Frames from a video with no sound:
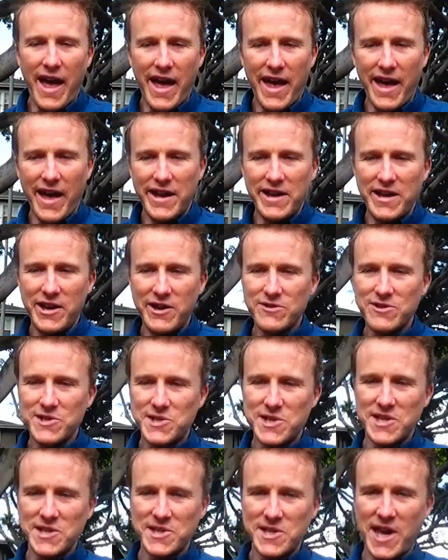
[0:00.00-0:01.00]
And
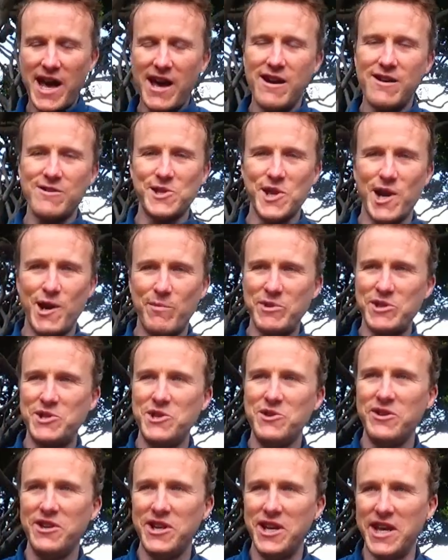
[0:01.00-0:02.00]
here's this cow's
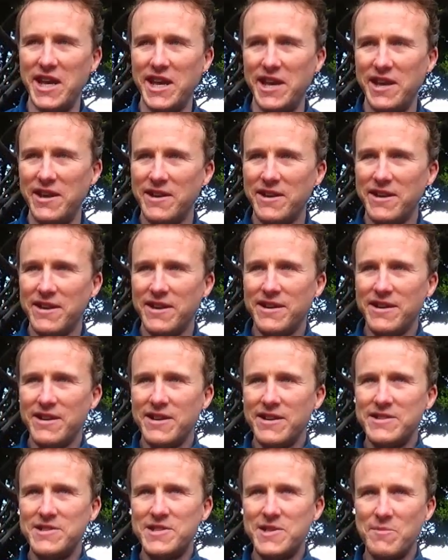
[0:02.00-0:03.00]
opportunity
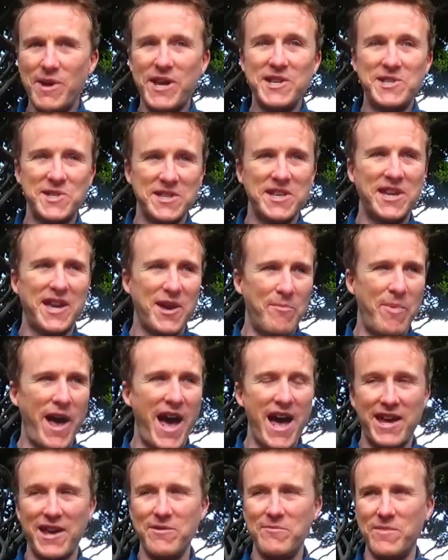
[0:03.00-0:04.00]
to basically get
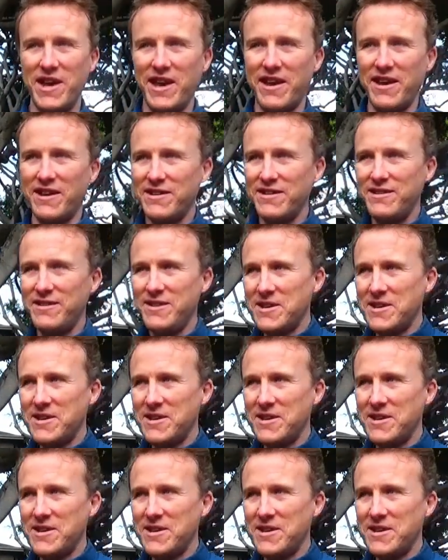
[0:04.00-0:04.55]
back at me